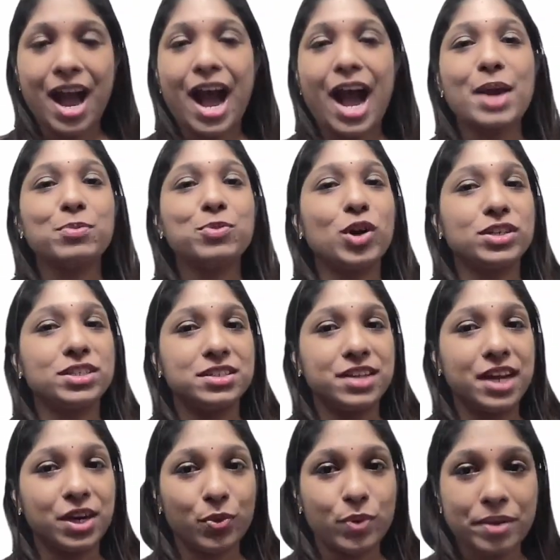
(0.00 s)
I am Dr.
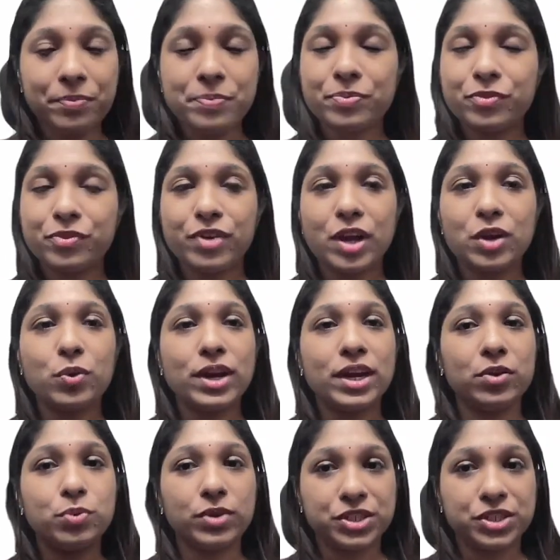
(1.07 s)
Renu M, fellow in